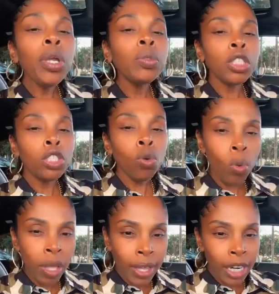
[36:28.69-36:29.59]
frequency to
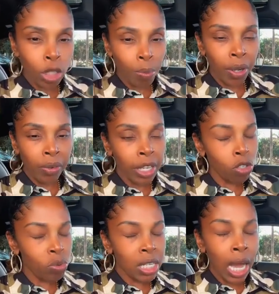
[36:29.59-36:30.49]
where that
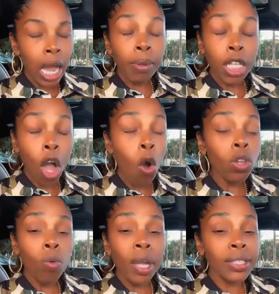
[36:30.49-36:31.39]
experience resides. But the
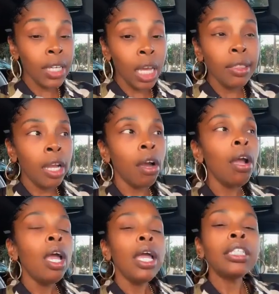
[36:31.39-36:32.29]
only way to get
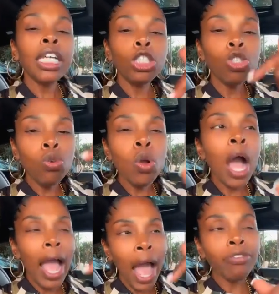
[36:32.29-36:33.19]
there is that you
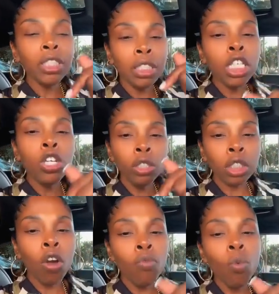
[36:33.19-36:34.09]
have to see
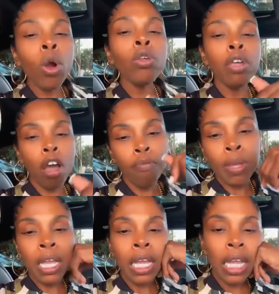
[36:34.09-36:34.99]
yourself worthy of
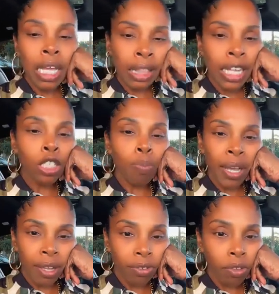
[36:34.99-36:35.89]
being in that
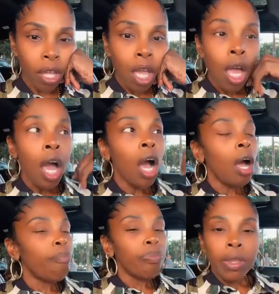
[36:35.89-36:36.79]
space.
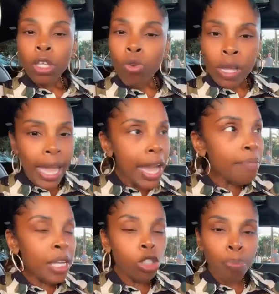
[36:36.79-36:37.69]
You
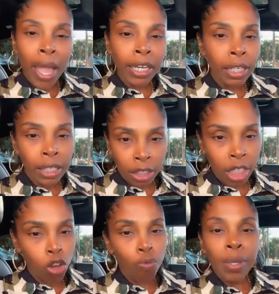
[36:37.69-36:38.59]
can't be
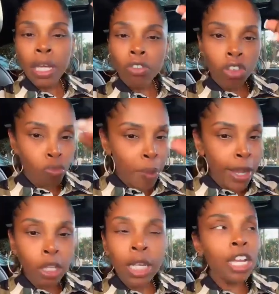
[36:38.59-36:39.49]
speculative because the
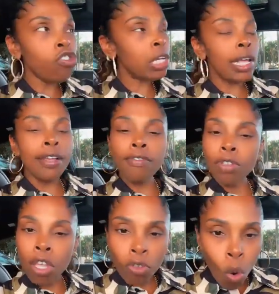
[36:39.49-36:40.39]
speculation
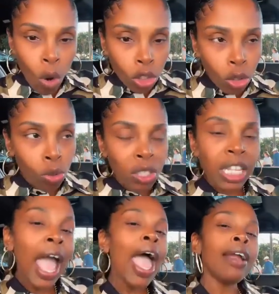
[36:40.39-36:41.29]
is going to
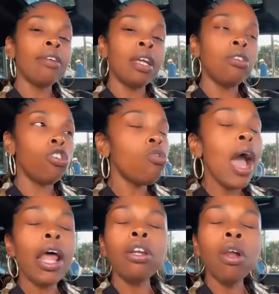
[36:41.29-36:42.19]
stagnate. You
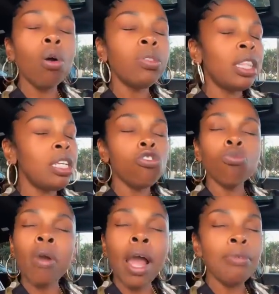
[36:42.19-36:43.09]
got to know that this is